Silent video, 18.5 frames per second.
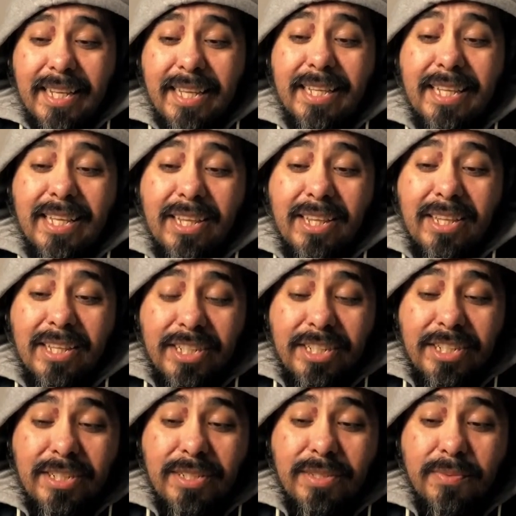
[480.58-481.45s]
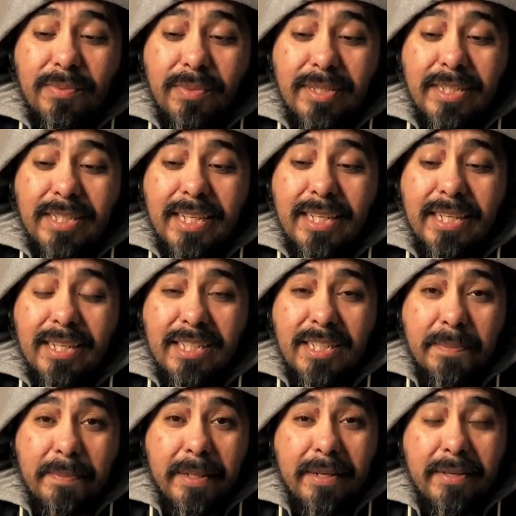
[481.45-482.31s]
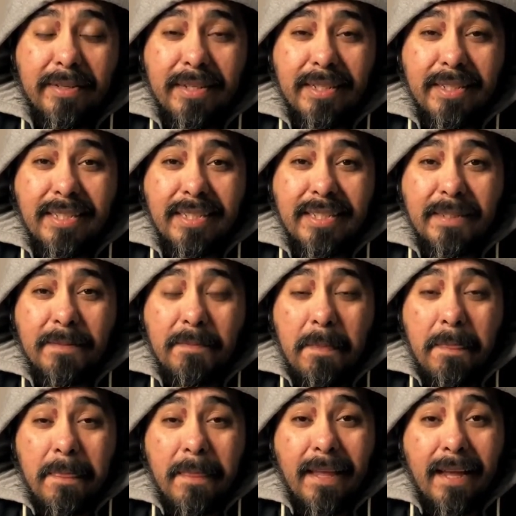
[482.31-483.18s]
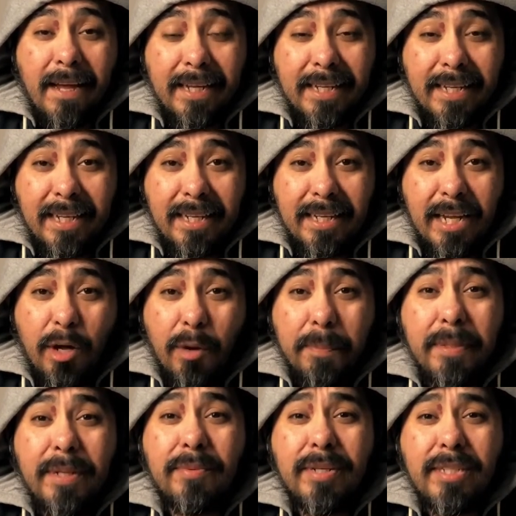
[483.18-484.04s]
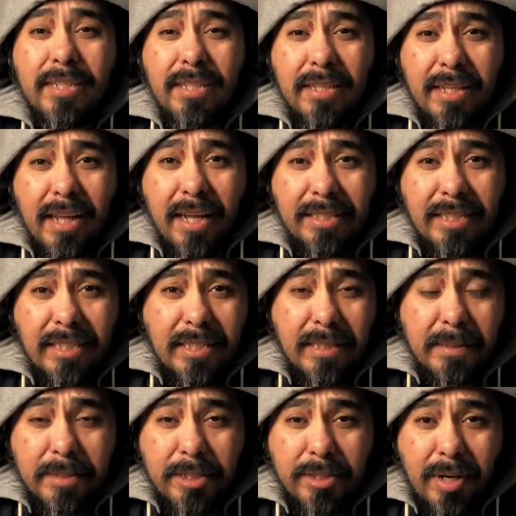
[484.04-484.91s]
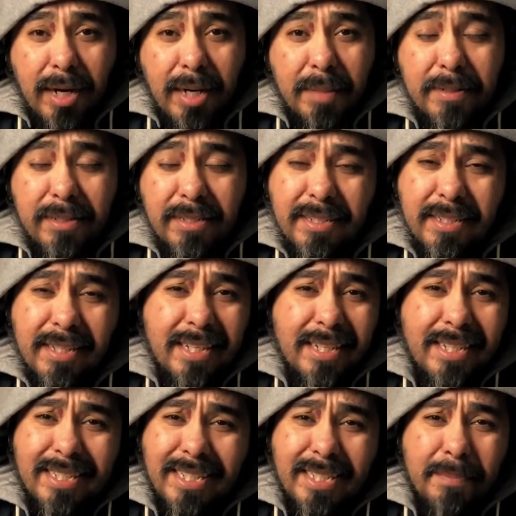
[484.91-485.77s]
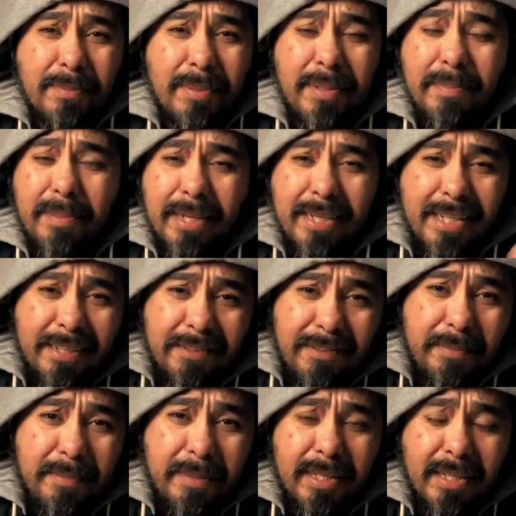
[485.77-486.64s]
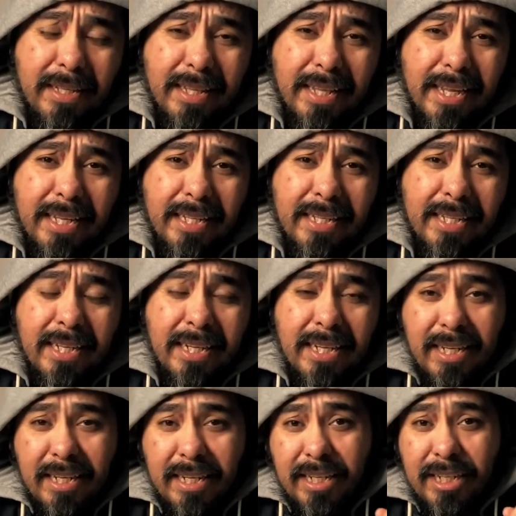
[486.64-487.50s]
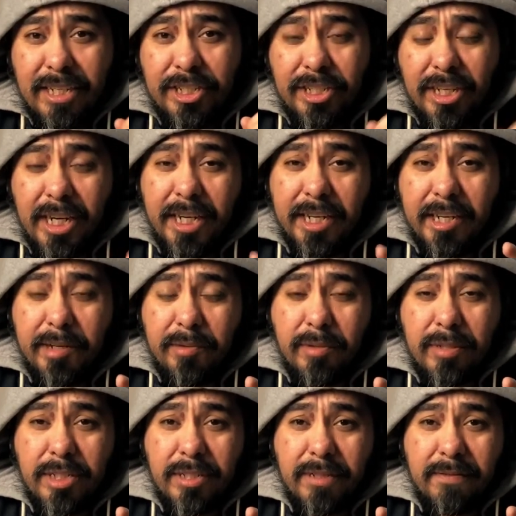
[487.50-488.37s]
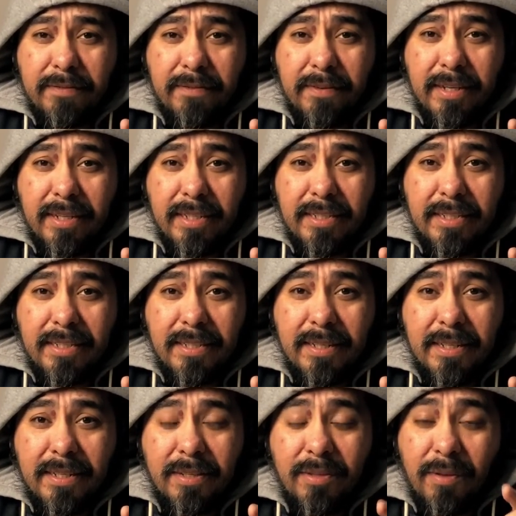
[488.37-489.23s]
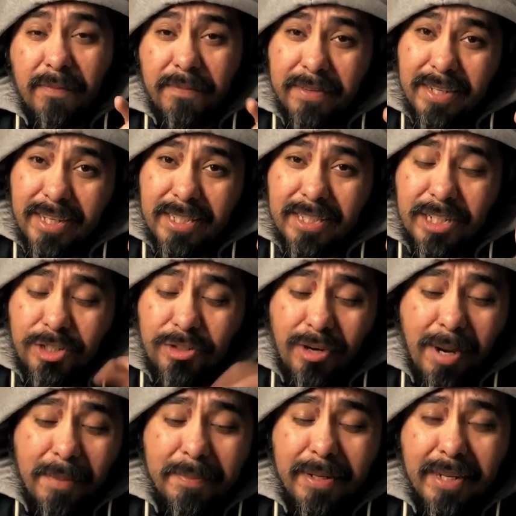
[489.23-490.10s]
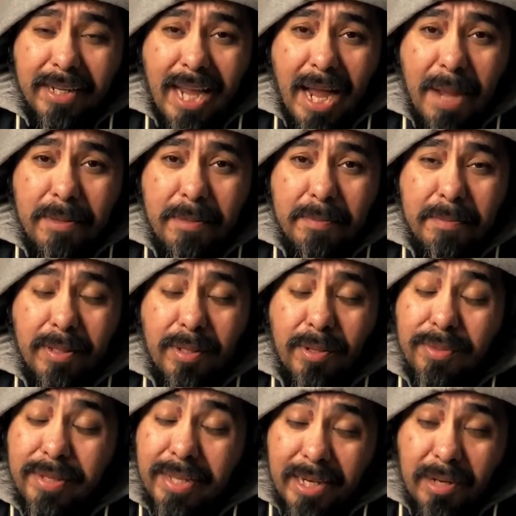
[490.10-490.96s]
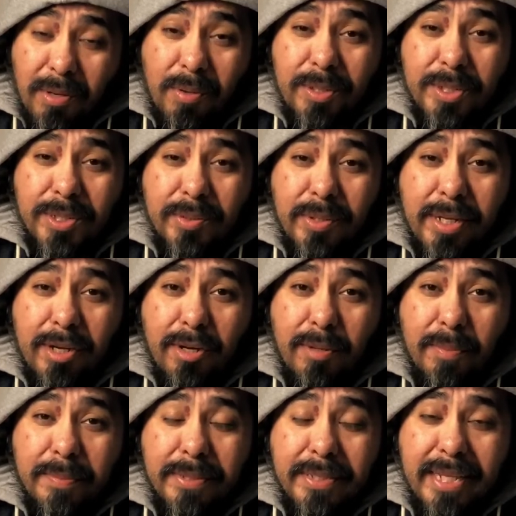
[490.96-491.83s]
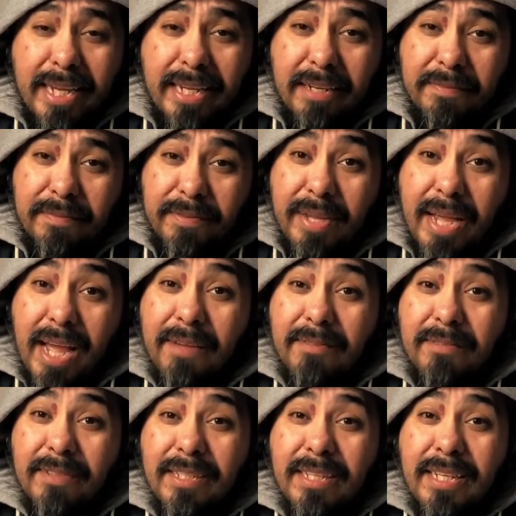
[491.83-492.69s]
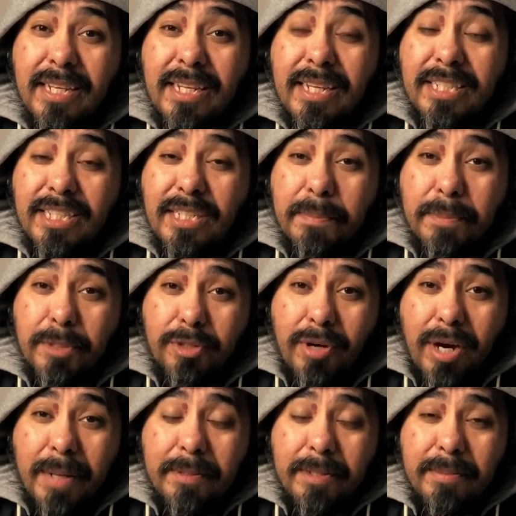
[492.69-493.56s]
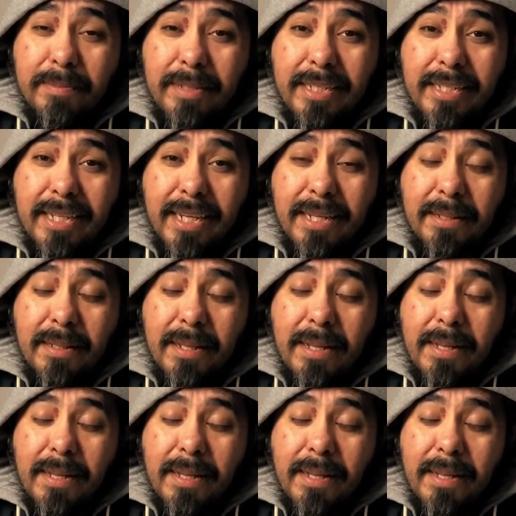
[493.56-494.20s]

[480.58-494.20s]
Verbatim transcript: delicious whiskey experience. Again, help me reach a thousand subscribers simply by giving me a like, sharing it with your friends. Don't forget to drop me a comment below, that also helps. And if you haven't subscribed to me yet,